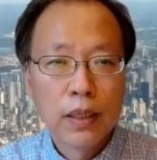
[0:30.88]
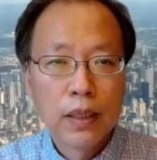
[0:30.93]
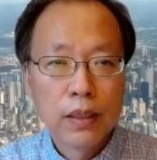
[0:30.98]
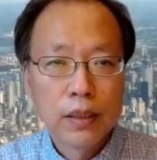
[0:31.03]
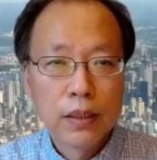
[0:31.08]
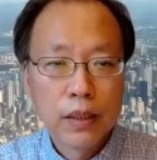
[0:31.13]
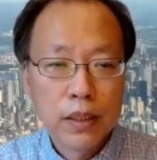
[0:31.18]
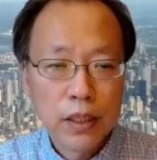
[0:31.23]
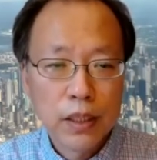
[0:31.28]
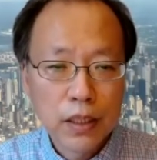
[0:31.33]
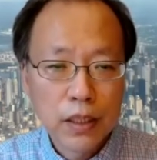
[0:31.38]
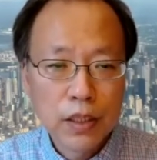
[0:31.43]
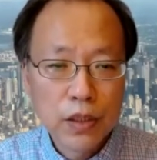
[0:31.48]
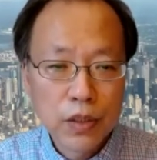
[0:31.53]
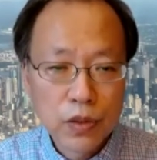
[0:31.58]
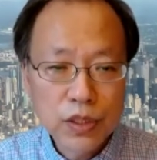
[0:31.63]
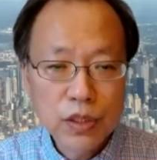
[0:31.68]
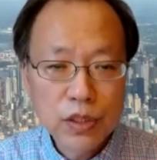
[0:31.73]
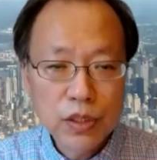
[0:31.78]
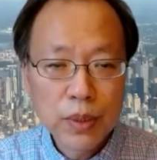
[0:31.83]
He
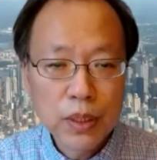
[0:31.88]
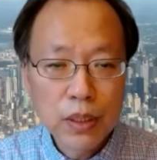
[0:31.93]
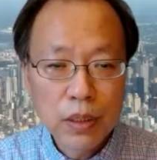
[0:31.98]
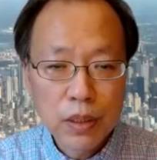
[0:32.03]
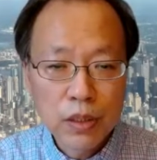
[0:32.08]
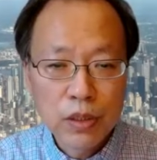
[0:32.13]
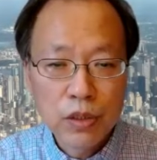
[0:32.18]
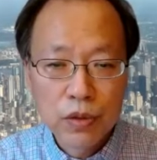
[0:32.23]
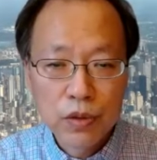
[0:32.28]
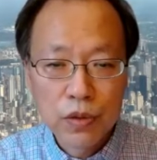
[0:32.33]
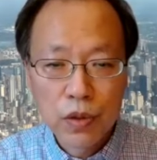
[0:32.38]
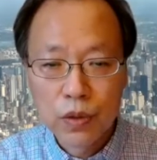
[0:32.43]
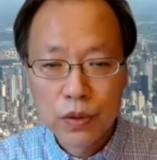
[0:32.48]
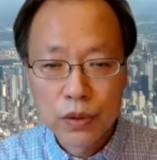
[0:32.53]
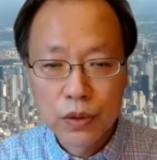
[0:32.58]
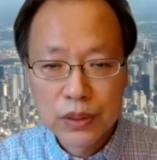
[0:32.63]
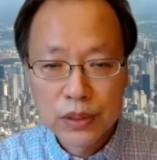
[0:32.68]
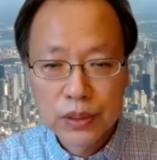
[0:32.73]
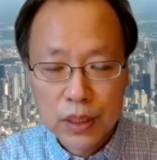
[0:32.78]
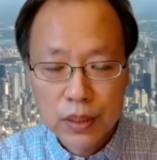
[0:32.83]
used to be in New York
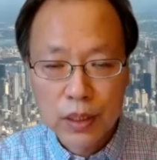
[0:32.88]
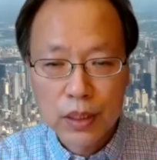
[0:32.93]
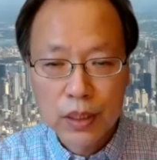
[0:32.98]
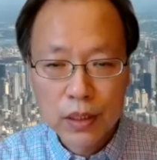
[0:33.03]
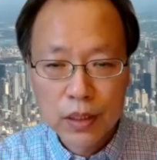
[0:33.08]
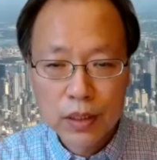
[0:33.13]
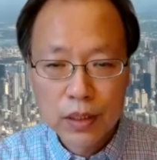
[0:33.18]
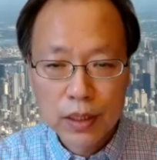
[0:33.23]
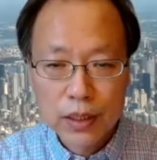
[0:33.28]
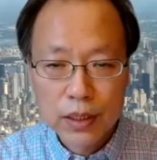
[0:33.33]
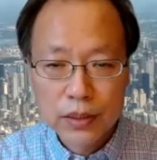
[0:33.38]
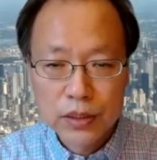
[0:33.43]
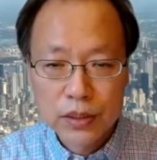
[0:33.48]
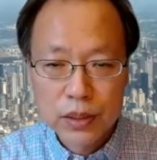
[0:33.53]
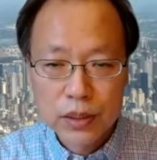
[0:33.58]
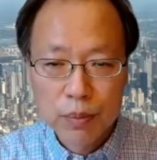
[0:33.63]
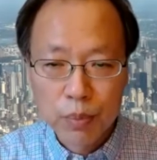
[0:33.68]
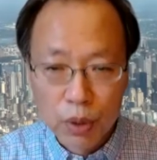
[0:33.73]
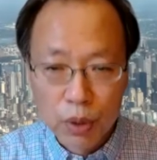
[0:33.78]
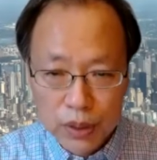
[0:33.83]
City as
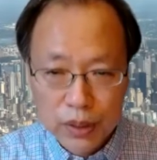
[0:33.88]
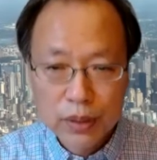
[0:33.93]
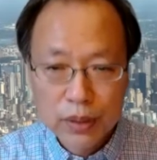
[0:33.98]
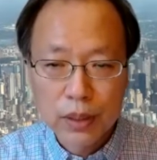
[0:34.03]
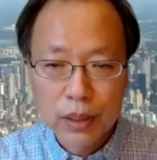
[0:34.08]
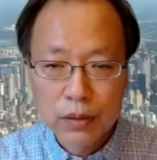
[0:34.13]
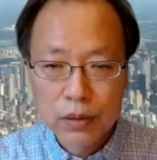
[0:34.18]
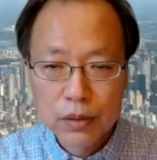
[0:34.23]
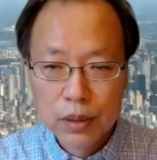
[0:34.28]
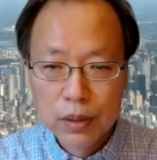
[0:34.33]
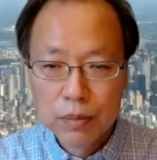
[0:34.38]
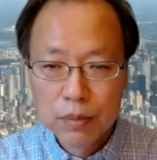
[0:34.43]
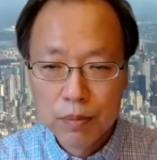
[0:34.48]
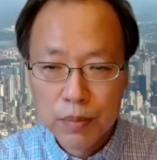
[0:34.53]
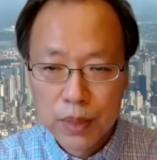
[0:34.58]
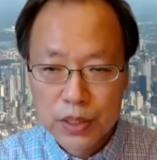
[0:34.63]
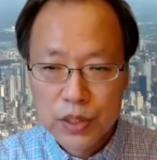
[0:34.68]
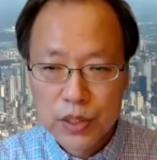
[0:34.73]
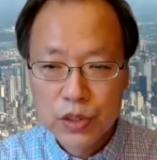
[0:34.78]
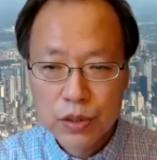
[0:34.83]
the political
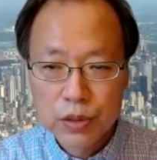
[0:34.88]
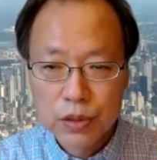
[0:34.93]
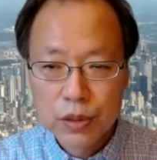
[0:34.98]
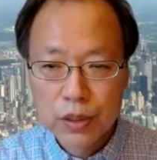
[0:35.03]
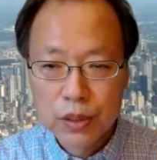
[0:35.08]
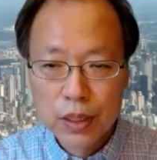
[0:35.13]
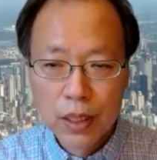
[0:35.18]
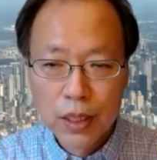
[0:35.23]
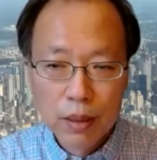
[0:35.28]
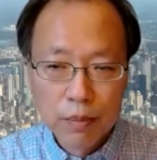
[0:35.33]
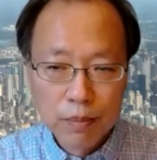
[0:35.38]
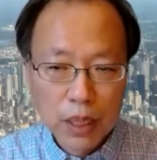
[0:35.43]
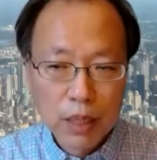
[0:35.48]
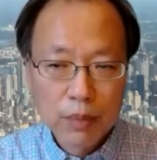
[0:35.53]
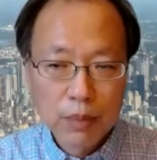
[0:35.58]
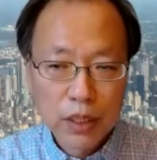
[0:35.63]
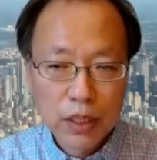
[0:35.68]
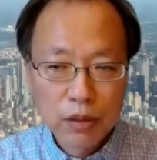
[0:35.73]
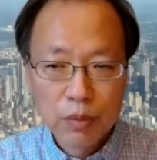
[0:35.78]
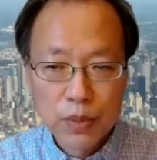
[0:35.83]
minister,
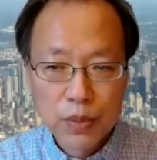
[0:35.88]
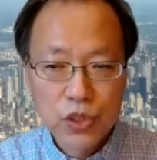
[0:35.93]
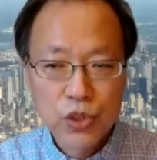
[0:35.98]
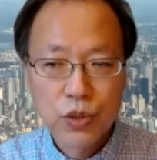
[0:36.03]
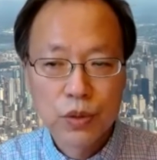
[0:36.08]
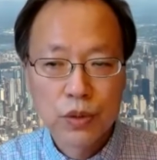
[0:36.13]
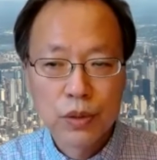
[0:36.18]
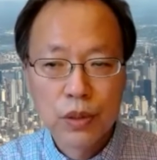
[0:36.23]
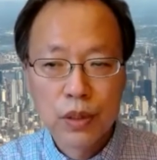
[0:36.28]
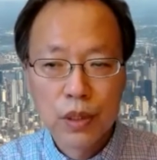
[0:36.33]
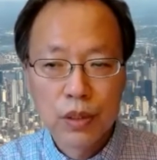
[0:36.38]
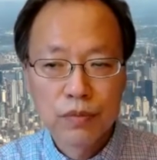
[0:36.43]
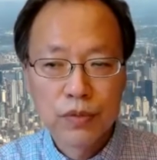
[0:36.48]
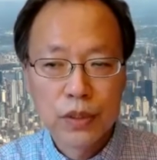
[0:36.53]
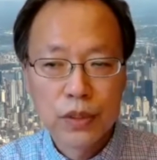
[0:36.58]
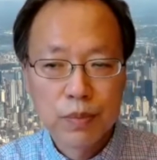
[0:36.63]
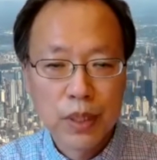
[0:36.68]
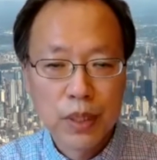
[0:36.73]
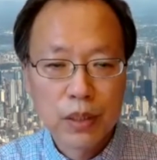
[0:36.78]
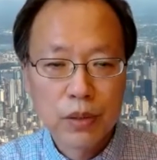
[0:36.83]
permanent mission of
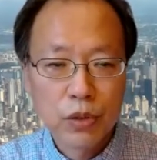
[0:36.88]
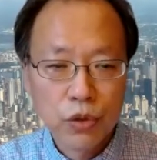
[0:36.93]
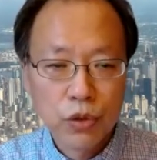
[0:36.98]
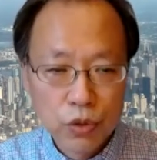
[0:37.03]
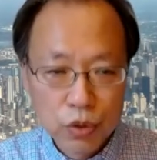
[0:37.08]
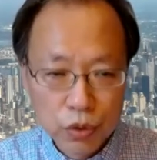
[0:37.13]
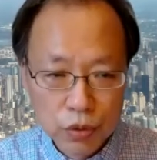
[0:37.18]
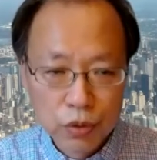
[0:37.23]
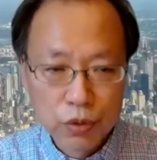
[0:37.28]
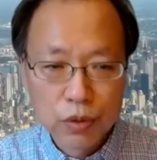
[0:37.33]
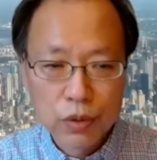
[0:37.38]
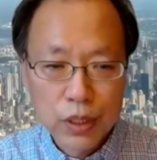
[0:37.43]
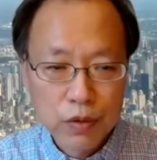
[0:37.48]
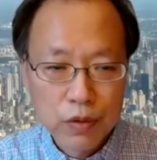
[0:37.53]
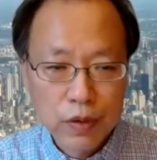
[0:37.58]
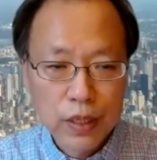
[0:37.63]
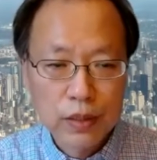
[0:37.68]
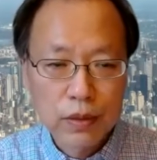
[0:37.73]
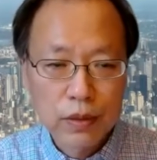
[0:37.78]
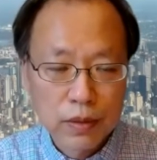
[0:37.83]
Japan to the
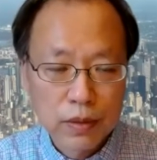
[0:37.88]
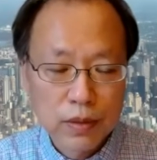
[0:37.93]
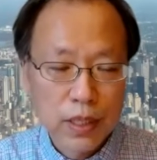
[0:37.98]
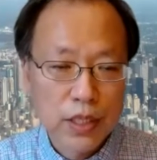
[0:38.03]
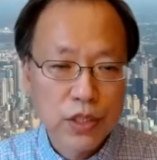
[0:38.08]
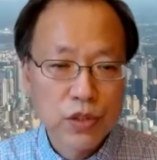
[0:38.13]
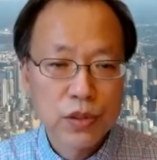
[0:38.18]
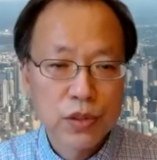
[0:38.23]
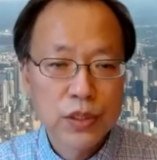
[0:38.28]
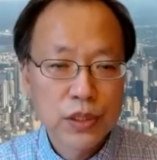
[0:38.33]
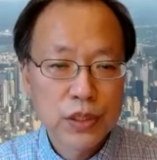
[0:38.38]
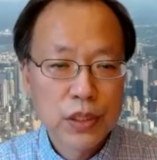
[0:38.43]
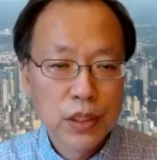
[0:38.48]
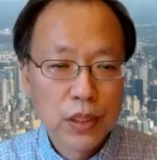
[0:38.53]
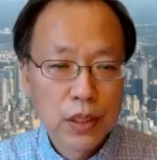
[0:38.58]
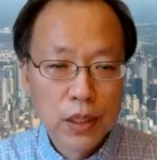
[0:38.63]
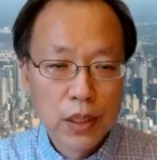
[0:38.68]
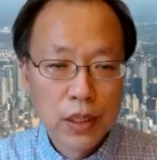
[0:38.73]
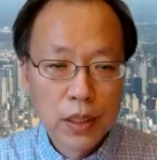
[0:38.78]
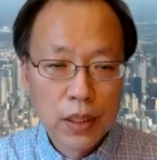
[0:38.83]
United Nations.
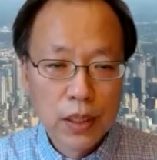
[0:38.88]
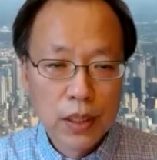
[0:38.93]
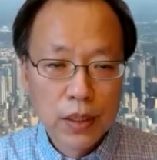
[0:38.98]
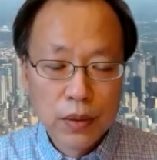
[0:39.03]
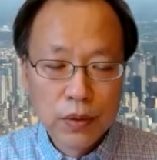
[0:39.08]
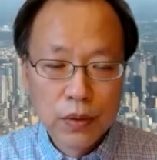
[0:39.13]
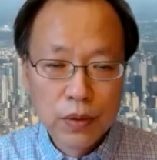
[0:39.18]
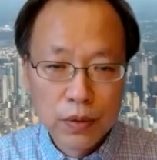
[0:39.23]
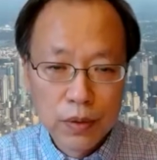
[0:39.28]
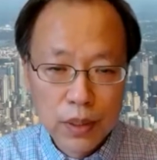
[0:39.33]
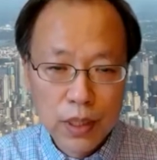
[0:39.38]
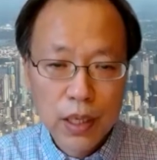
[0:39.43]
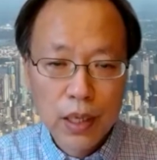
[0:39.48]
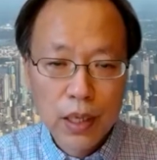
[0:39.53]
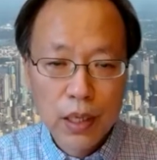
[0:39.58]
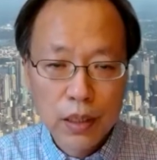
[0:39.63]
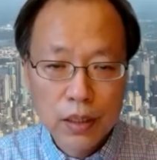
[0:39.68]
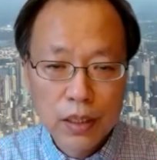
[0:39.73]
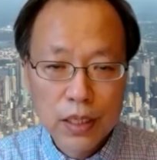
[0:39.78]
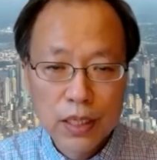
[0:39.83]

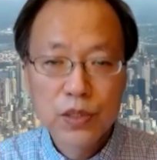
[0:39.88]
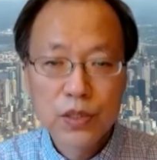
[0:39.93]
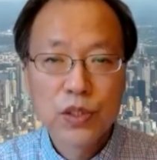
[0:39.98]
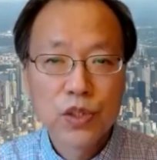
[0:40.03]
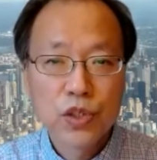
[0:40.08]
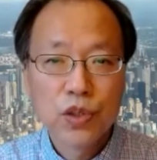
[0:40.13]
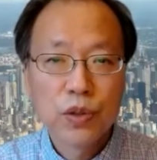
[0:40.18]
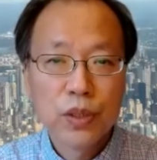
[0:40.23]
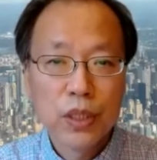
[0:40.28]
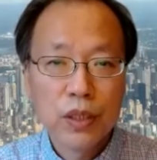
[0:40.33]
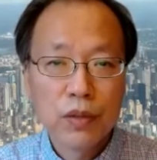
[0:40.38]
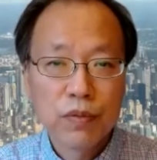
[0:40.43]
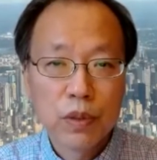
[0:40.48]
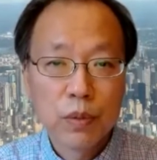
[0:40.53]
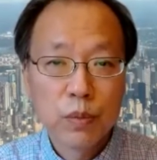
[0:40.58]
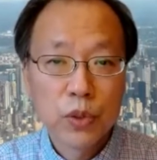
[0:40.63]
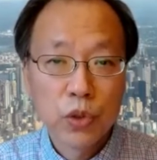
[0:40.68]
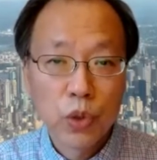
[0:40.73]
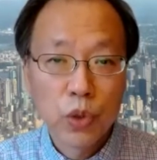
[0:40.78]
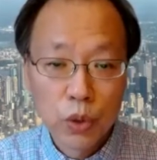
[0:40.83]
Today, he's joining
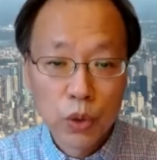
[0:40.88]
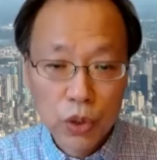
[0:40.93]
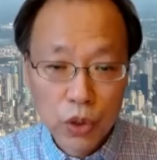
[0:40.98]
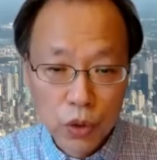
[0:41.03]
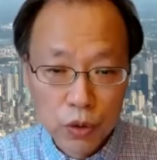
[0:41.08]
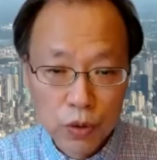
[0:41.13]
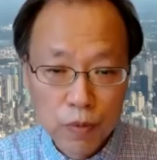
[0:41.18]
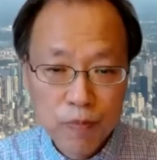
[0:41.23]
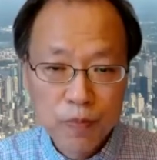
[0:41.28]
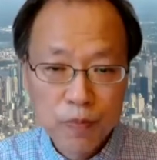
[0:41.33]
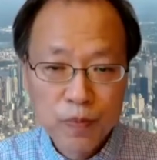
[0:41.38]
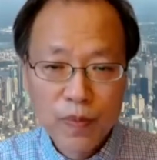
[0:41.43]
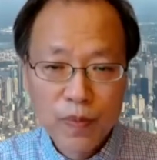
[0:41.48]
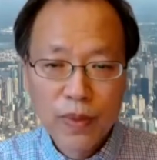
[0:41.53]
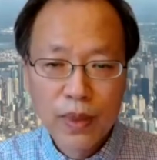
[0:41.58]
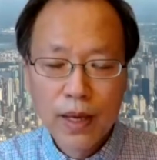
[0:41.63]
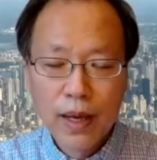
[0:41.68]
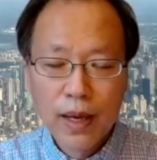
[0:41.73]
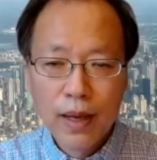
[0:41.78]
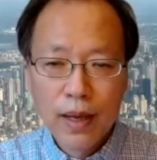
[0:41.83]
from Tokyo,
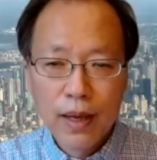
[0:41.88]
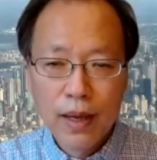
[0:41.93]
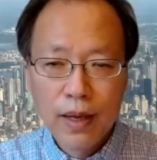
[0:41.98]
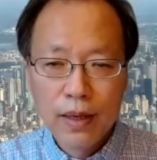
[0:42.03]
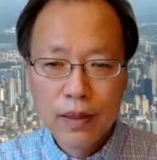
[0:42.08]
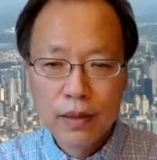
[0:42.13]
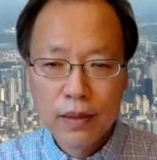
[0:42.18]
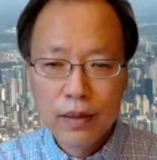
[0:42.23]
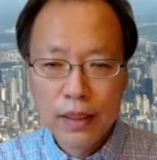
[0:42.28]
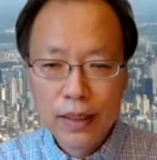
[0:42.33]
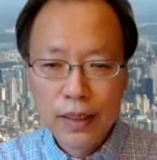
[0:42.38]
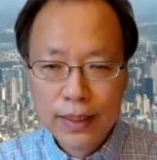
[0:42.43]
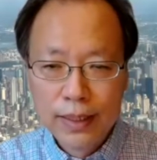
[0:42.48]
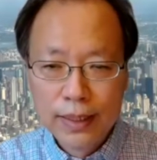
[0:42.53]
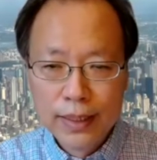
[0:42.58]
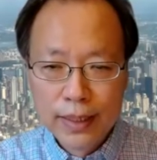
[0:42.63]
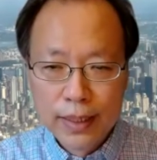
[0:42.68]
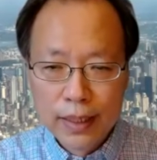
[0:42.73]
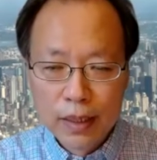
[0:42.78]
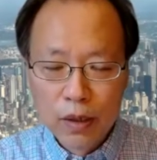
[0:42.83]
and
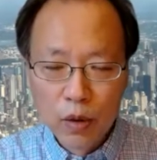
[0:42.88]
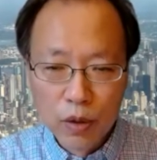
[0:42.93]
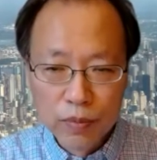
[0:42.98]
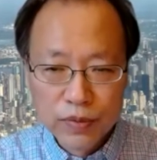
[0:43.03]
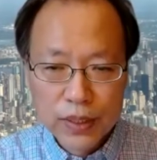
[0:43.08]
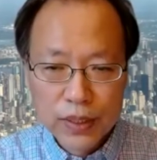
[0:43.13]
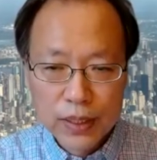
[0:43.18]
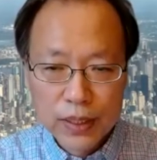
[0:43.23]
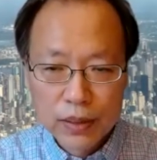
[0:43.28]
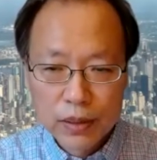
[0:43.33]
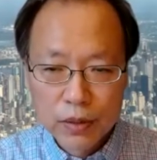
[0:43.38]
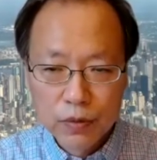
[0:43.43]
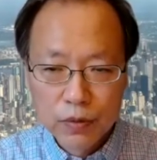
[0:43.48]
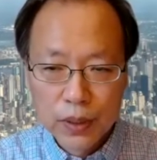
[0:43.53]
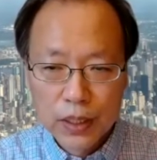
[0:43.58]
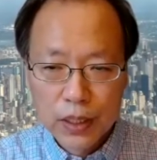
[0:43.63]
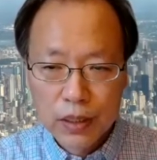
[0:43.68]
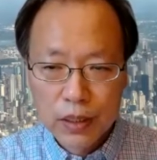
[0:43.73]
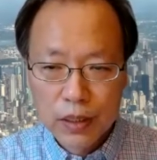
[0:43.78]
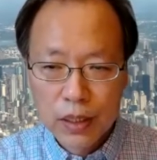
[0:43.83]
hope that we
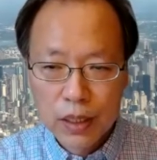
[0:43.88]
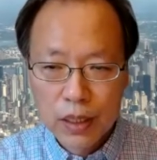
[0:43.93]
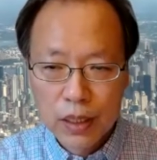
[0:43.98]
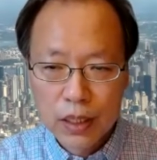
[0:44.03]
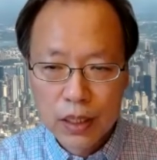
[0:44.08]
can